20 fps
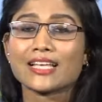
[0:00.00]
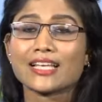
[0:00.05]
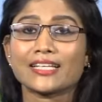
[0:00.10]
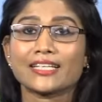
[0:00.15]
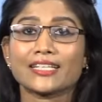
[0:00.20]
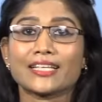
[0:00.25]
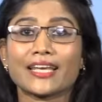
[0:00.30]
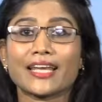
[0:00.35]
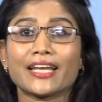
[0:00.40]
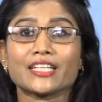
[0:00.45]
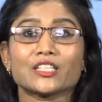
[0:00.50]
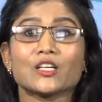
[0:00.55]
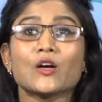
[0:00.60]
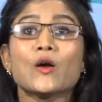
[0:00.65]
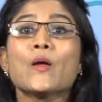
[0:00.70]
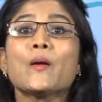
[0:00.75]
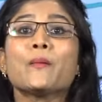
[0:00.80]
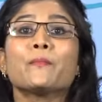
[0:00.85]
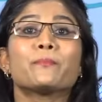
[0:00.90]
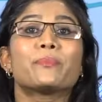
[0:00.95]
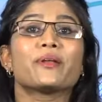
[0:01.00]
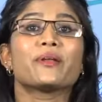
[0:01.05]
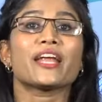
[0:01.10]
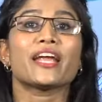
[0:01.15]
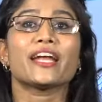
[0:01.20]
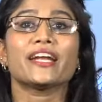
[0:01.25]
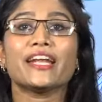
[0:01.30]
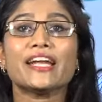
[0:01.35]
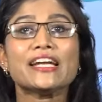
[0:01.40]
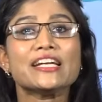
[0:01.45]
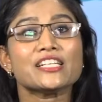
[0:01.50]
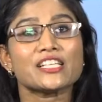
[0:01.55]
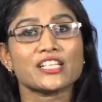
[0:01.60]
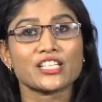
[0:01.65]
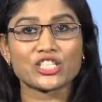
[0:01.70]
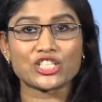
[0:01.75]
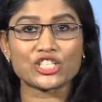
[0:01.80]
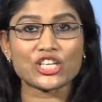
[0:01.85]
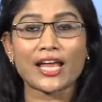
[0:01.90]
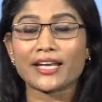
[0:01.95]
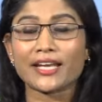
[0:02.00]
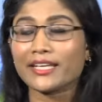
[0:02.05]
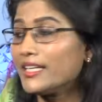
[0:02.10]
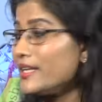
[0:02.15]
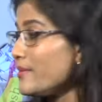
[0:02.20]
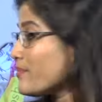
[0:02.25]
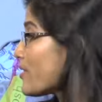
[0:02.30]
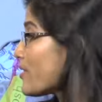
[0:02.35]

and it creates a braided channel.